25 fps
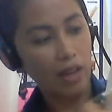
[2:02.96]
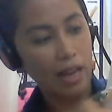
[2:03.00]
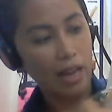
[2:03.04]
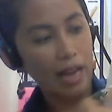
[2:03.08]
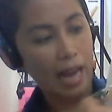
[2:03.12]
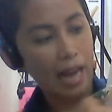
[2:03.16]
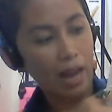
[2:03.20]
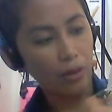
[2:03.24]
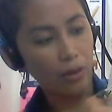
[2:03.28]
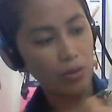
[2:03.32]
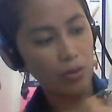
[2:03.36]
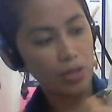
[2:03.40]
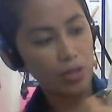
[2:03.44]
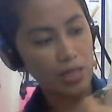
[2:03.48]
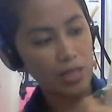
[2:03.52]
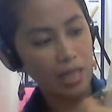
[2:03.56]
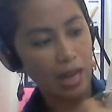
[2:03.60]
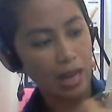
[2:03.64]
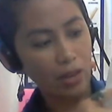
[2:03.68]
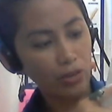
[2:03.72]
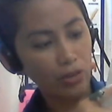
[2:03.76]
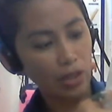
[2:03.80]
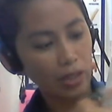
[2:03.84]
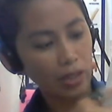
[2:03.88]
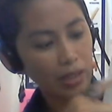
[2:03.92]
a loud
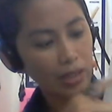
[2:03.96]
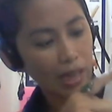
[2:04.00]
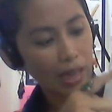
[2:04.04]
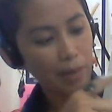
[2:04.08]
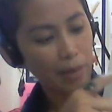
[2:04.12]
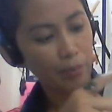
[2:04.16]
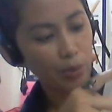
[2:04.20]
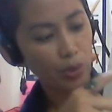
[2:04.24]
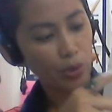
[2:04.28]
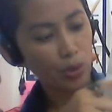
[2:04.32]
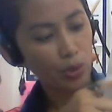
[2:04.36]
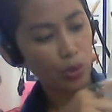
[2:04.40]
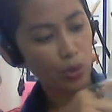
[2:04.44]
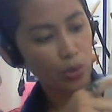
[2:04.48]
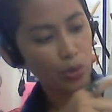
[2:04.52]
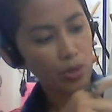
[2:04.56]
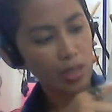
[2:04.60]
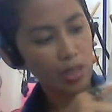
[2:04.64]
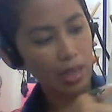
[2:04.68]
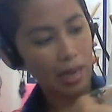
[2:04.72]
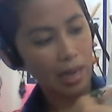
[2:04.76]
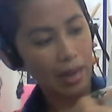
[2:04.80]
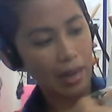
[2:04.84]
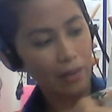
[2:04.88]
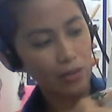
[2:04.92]
sound that can produce
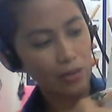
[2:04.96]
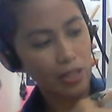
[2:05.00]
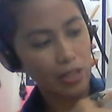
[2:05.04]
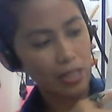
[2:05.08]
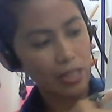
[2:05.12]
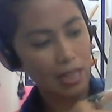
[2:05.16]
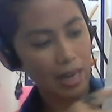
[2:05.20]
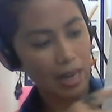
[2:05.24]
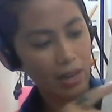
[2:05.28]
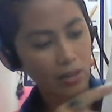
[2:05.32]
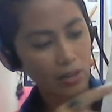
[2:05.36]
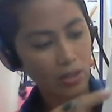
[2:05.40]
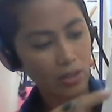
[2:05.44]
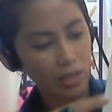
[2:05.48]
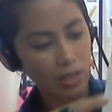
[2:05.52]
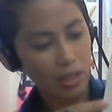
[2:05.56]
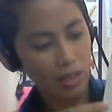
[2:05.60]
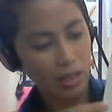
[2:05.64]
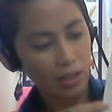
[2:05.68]
a loud sound